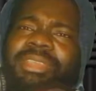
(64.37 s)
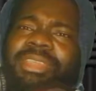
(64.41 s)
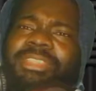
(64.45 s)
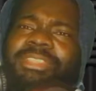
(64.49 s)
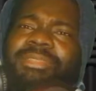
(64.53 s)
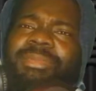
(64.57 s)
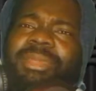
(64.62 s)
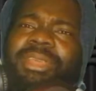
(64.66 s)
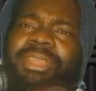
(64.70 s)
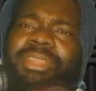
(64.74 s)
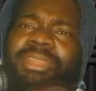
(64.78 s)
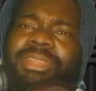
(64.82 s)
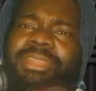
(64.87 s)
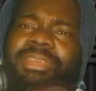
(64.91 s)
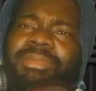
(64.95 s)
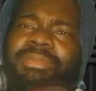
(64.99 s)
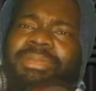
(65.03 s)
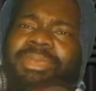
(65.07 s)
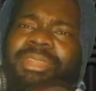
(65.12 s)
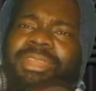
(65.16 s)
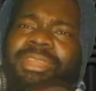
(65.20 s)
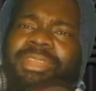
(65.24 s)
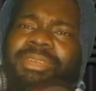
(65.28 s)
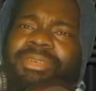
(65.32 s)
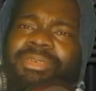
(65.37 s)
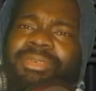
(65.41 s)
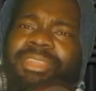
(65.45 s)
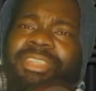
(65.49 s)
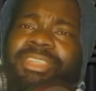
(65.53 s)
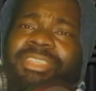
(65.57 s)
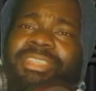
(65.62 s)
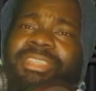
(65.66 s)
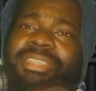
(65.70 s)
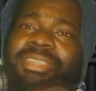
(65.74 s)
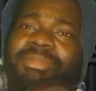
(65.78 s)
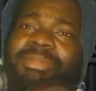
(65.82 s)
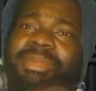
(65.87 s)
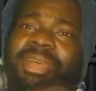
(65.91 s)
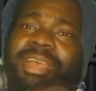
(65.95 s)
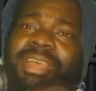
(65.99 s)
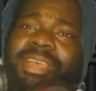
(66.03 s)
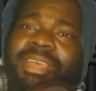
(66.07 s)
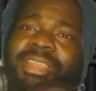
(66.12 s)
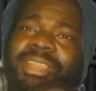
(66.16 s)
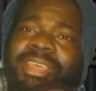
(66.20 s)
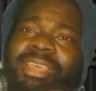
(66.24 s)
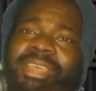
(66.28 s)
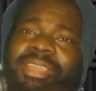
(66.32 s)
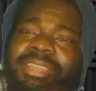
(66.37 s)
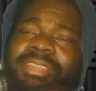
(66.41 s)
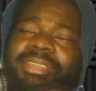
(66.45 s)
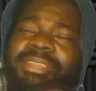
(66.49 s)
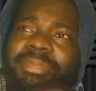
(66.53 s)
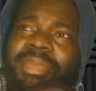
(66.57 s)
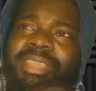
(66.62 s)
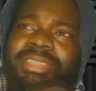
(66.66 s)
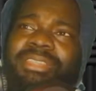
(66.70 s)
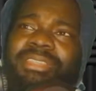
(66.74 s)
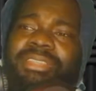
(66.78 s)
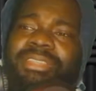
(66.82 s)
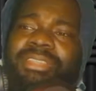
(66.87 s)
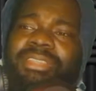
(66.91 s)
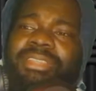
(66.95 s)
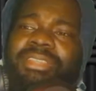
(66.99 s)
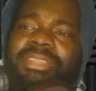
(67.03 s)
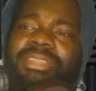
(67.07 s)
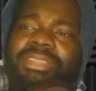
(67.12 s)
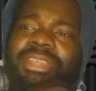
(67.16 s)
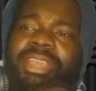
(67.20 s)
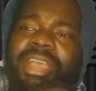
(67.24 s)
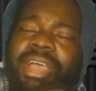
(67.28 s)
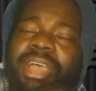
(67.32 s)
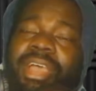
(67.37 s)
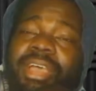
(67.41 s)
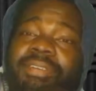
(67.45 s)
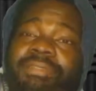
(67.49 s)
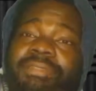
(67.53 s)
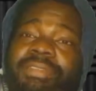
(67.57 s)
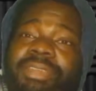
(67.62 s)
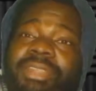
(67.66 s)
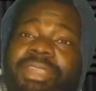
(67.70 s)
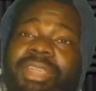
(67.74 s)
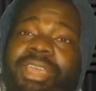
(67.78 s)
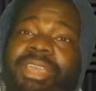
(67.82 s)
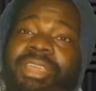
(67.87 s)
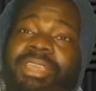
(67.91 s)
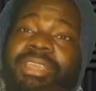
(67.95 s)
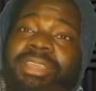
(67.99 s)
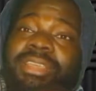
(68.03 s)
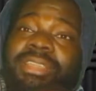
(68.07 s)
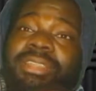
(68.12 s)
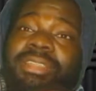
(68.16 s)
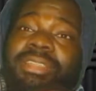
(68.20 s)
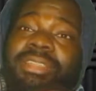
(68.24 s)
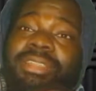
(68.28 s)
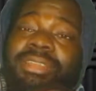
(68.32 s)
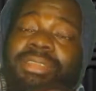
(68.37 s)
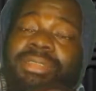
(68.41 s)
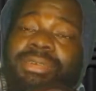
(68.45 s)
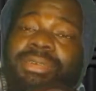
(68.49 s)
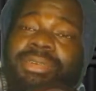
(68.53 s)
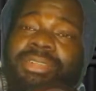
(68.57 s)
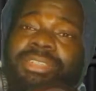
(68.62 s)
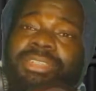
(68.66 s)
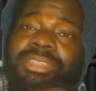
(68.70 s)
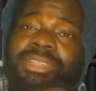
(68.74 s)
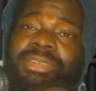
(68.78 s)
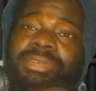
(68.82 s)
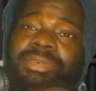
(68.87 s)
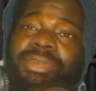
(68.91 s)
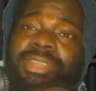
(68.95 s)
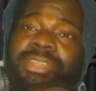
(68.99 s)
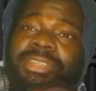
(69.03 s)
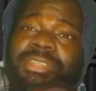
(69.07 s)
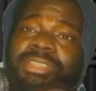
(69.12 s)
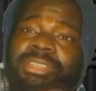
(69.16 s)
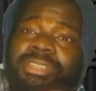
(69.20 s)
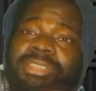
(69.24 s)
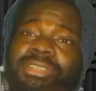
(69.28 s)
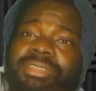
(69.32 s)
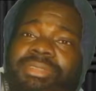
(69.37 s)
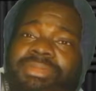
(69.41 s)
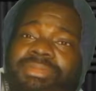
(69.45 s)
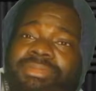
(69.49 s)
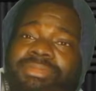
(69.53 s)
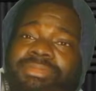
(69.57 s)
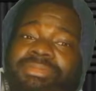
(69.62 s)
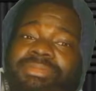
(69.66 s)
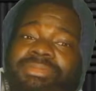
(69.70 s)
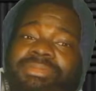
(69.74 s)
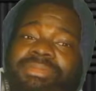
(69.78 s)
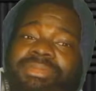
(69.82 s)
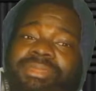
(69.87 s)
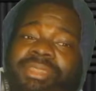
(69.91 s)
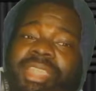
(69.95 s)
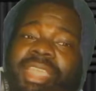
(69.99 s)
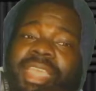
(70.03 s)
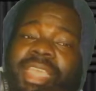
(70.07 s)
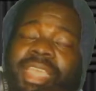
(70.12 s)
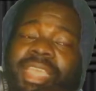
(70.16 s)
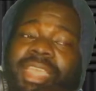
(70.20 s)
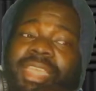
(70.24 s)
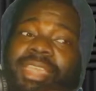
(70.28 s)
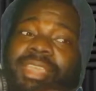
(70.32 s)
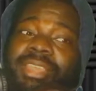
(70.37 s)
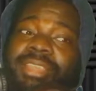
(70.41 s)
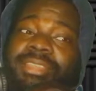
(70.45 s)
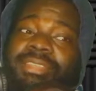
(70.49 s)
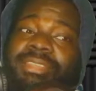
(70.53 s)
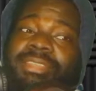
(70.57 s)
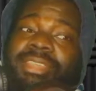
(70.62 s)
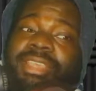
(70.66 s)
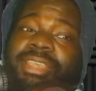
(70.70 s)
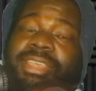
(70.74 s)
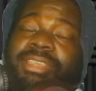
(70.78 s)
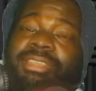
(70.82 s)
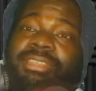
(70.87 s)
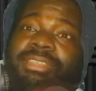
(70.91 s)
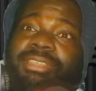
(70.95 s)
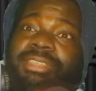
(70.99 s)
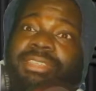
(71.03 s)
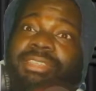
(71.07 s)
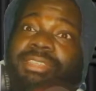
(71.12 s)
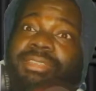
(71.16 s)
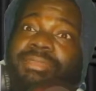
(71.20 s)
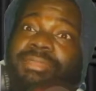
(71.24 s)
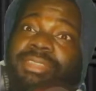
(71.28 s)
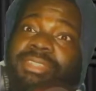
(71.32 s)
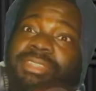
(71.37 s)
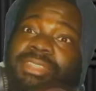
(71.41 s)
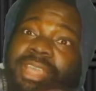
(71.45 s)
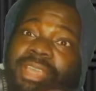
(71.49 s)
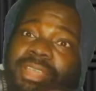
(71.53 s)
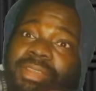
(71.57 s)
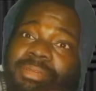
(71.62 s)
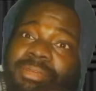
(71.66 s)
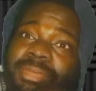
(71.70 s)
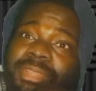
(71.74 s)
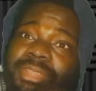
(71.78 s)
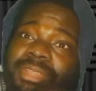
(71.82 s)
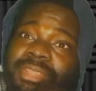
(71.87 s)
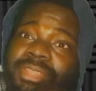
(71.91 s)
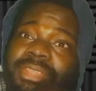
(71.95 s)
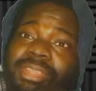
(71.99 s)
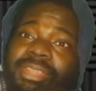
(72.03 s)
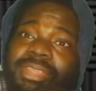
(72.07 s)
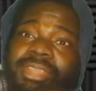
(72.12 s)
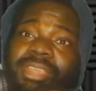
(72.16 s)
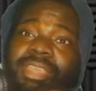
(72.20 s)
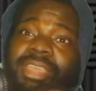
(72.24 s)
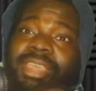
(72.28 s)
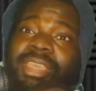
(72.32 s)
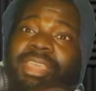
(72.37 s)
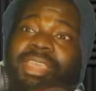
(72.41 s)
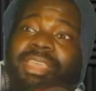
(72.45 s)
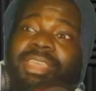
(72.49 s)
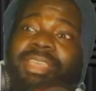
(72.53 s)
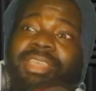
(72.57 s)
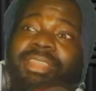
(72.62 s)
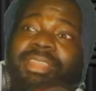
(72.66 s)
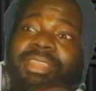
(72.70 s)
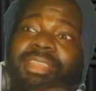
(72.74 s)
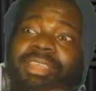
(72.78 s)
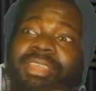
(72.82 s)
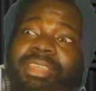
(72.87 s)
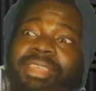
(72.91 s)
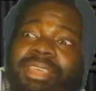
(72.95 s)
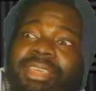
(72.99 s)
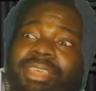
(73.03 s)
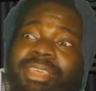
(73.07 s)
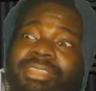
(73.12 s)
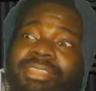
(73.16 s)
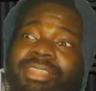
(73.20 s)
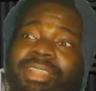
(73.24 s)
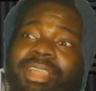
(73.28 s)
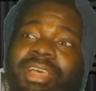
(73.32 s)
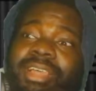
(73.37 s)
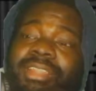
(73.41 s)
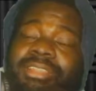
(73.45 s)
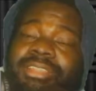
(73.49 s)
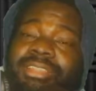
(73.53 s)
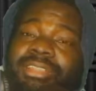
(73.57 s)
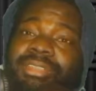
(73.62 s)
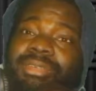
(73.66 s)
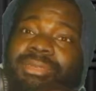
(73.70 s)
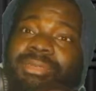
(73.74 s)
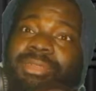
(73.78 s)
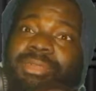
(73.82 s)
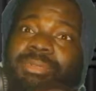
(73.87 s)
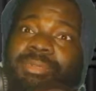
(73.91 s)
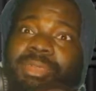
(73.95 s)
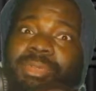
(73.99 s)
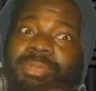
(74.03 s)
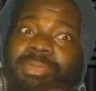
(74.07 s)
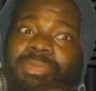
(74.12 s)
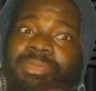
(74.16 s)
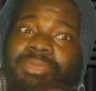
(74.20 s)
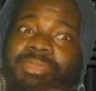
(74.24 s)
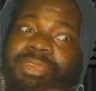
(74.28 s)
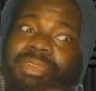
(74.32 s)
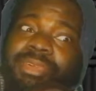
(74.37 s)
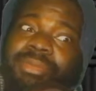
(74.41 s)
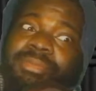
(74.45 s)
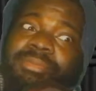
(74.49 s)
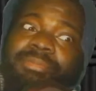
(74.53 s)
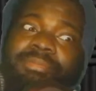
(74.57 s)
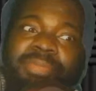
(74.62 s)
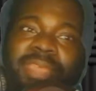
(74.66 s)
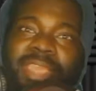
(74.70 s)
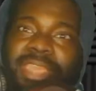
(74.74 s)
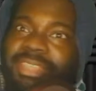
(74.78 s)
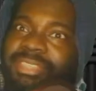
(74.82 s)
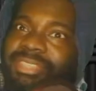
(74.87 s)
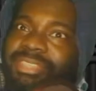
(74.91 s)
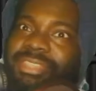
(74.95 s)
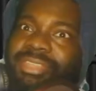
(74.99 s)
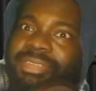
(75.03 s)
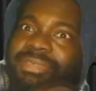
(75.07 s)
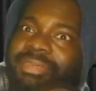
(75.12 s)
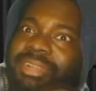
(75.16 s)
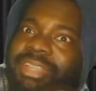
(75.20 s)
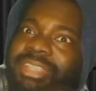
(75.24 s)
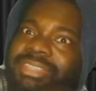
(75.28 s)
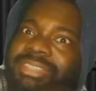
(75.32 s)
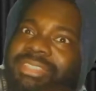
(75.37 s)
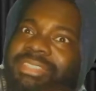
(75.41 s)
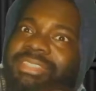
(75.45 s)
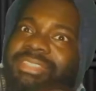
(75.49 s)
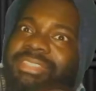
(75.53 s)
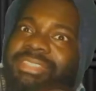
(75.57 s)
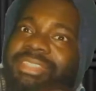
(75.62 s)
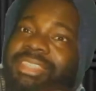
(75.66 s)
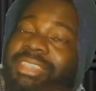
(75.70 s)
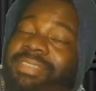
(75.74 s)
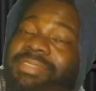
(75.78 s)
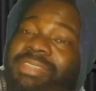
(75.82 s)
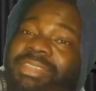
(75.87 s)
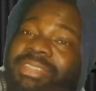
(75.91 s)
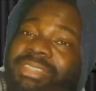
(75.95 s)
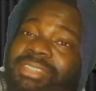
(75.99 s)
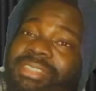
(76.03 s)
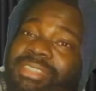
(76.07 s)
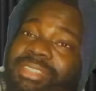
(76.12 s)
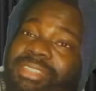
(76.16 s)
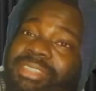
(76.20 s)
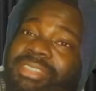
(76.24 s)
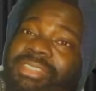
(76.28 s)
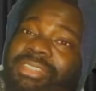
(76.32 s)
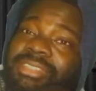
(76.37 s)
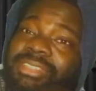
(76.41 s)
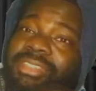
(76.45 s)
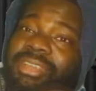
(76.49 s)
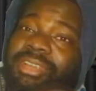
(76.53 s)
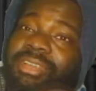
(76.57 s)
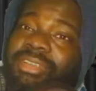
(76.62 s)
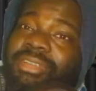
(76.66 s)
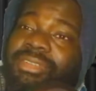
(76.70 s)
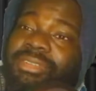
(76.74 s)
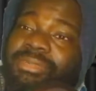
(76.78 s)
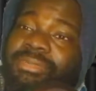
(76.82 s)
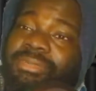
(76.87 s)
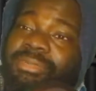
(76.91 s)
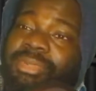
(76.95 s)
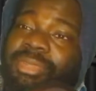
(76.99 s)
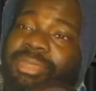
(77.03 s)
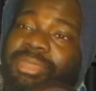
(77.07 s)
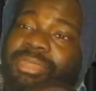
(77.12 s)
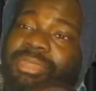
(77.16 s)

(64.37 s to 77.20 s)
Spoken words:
let me explain a little bit of the reasoning behind that. Basically, I feel like the newer generation has a sense of entitlement, and it has a lot to do with people from past generations giving it to these younger